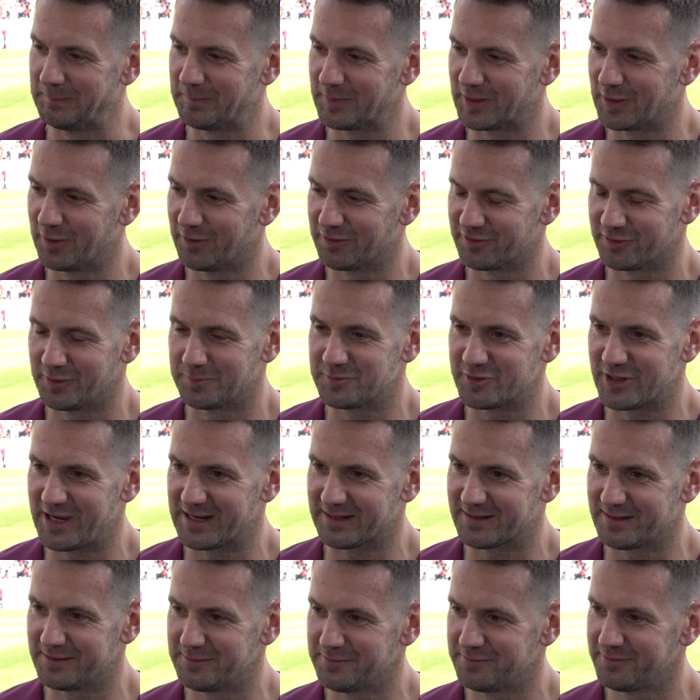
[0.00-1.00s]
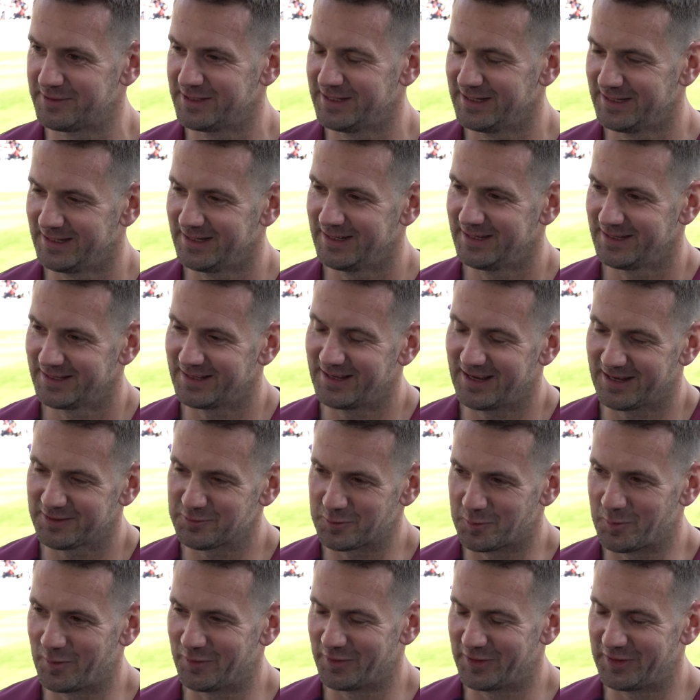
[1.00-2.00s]
you know, there's an objective
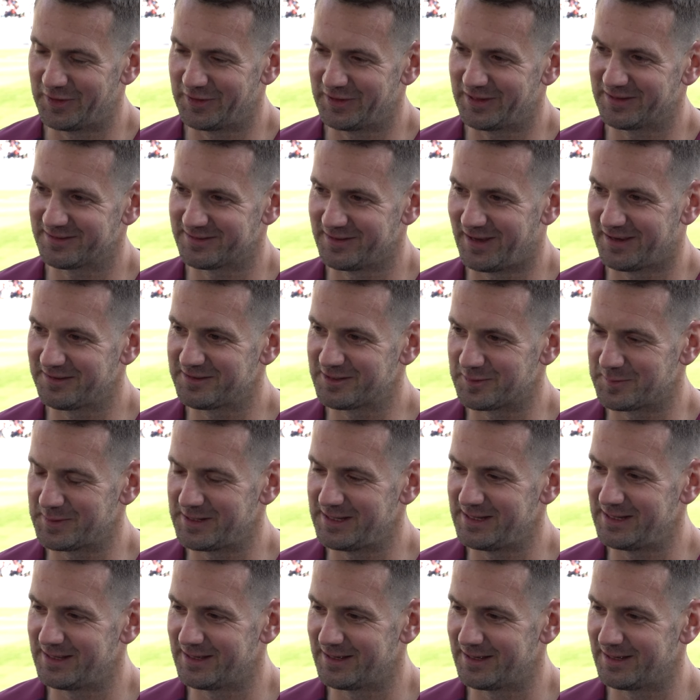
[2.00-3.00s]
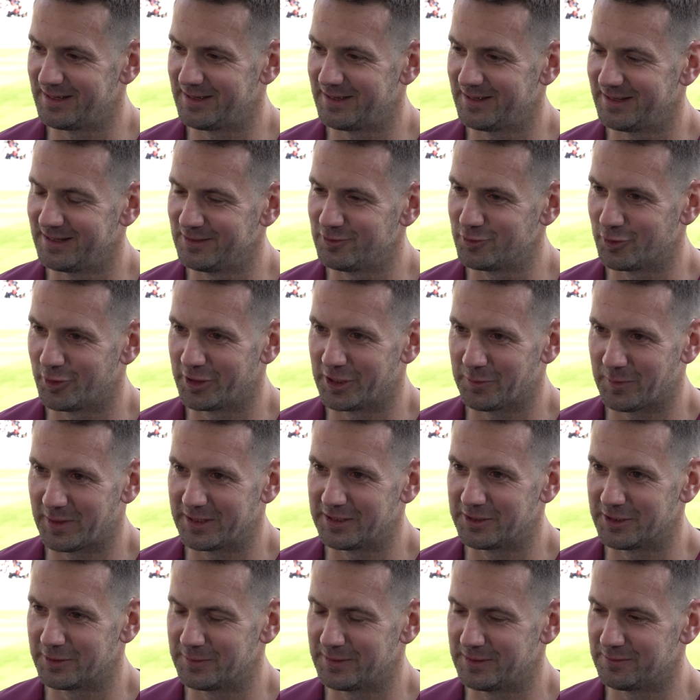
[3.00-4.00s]
yes, we want the, it's nice to be uh, enjoying it
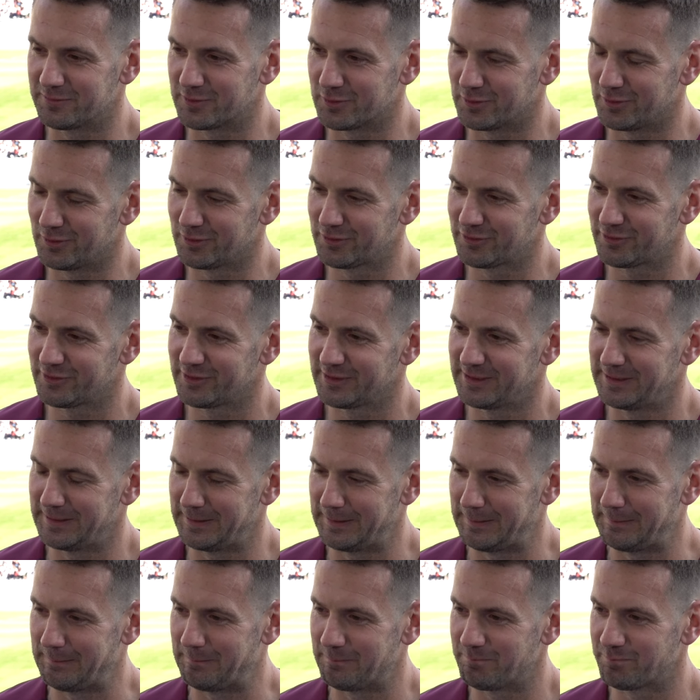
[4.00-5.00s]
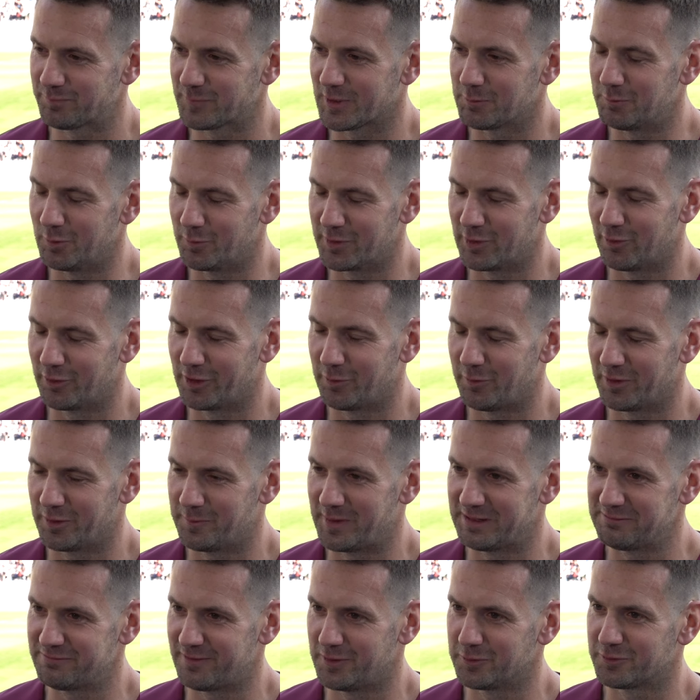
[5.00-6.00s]
while you do it, of course, um, but we all know what the
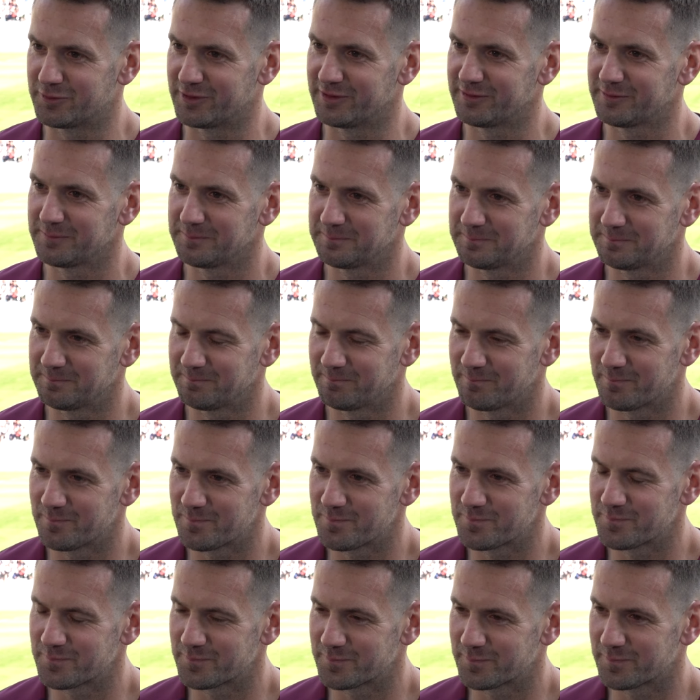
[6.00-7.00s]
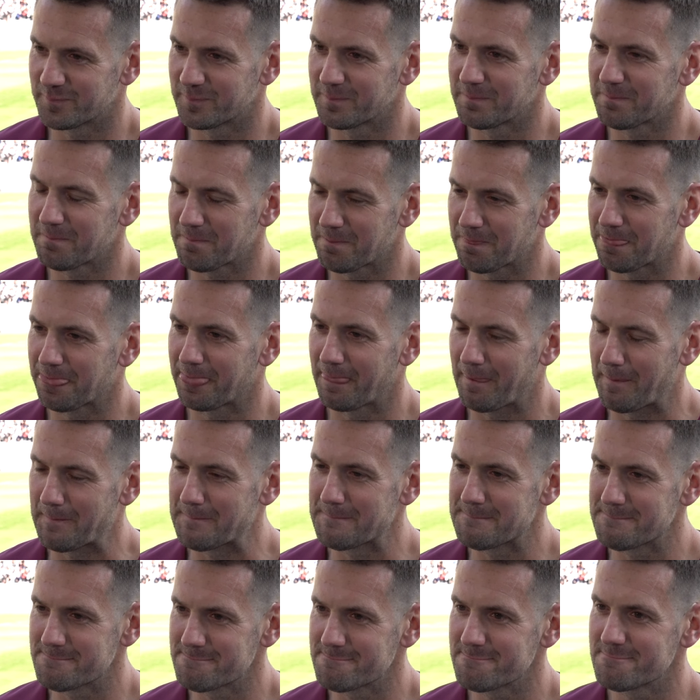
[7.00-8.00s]
main focus is. Last one from me, no
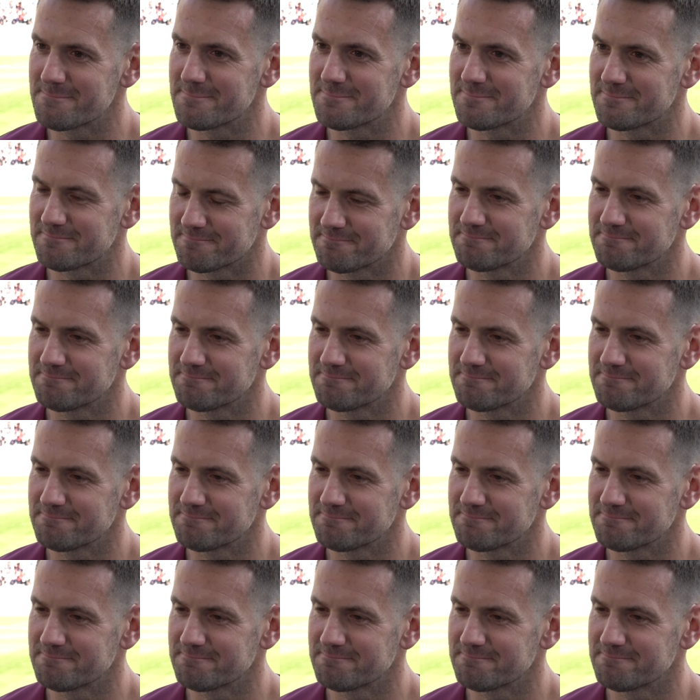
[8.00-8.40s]
excuses.